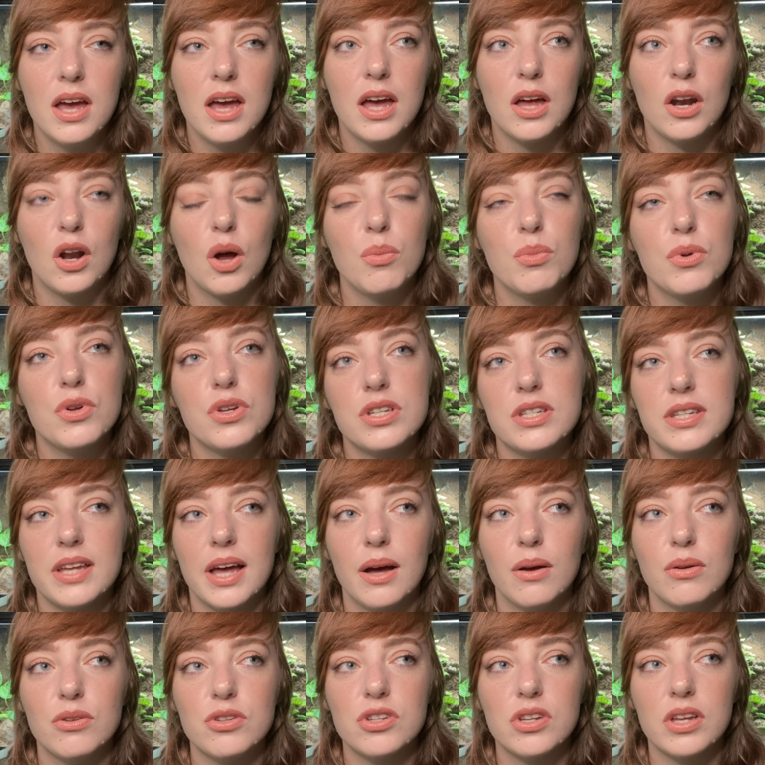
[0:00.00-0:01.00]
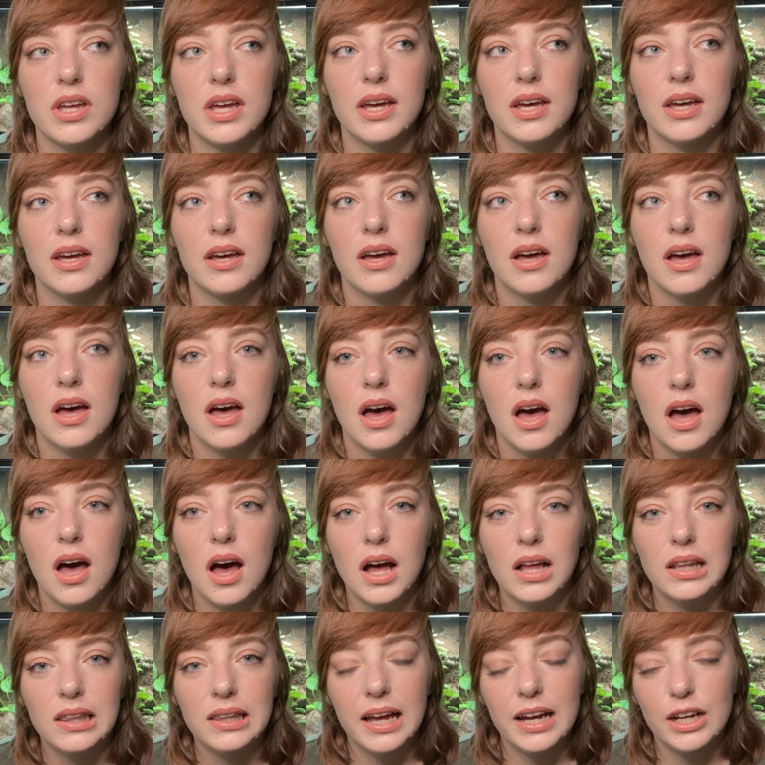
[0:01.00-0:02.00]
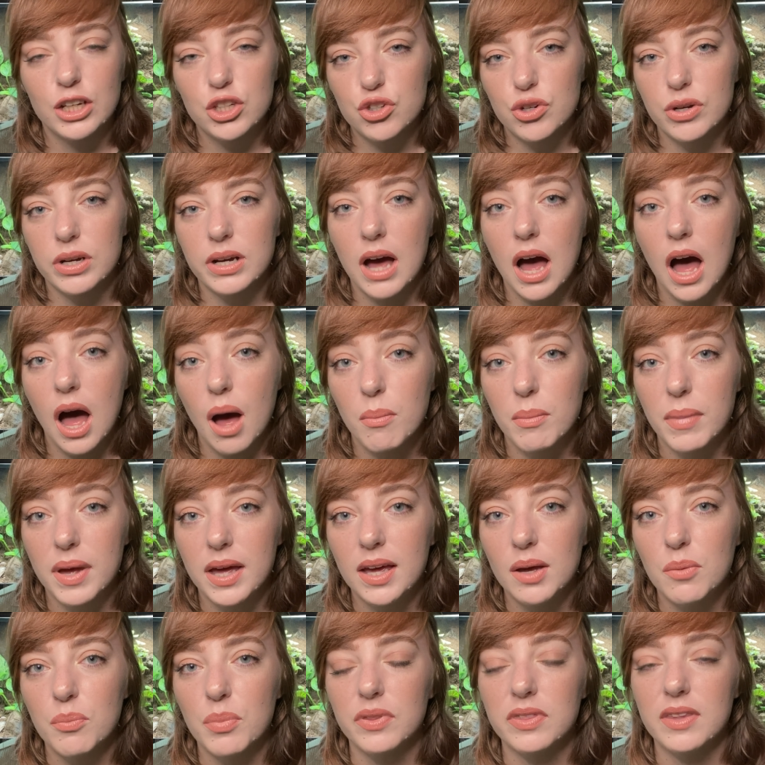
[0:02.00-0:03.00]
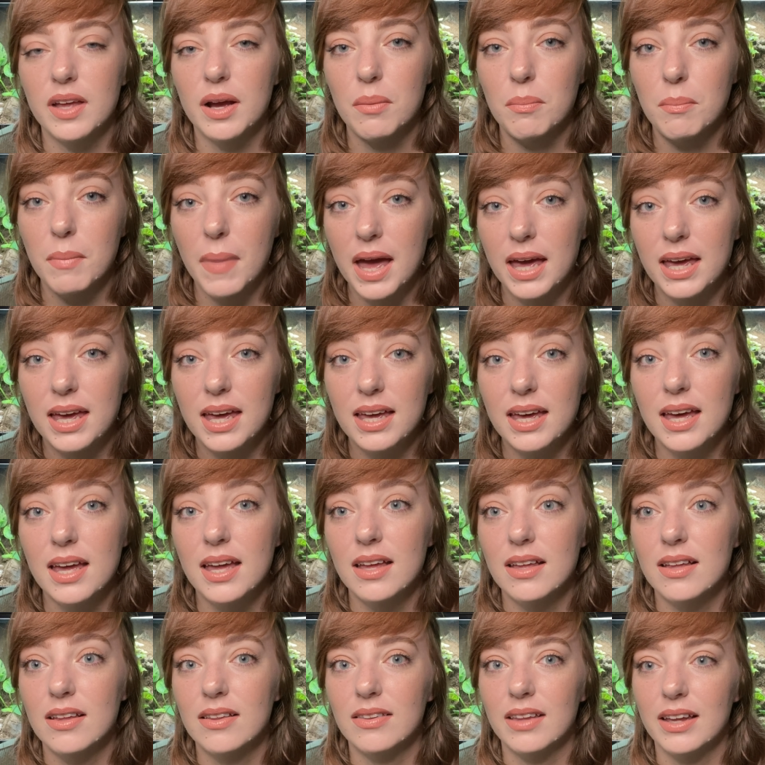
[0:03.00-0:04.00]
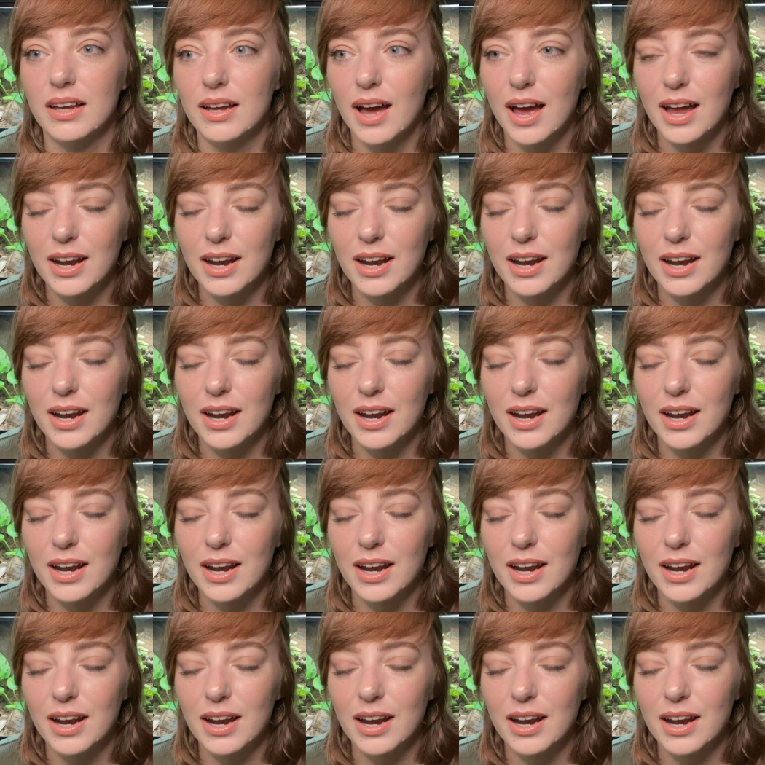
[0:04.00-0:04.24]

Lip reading: It almost sounds like electric humming, but they're making it like,